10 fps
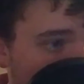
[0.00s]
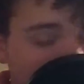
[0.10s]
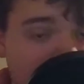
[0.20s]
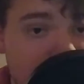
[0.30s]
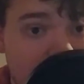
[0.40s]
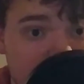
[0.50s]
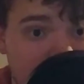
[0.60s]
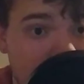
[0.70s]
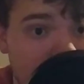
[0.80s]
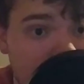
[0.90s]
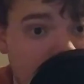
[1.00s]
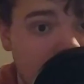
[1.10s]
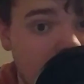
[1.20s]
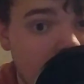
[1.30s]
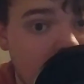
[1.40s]
of Joker
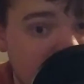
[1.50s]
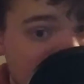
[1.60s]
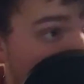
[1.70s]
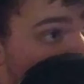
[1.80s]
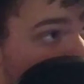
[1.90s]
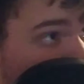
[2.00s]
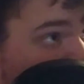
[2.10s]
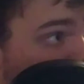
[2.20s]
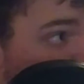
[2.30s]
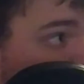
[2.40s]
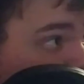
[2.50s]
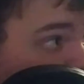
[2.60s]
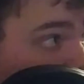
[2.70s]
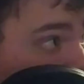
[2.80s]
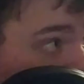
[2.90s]
stayed
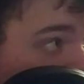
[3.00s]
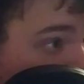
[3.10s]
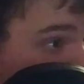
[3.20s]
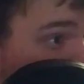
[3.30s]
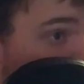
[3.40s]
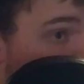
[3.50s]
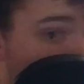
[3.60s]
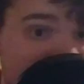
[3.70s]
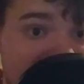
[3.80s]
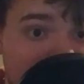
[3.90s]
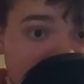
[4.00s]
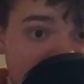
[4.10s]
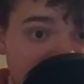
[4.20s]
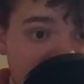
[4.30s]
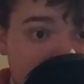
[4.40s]
faithful to the comic
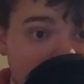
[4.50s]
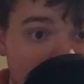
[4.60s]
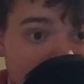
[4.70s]
books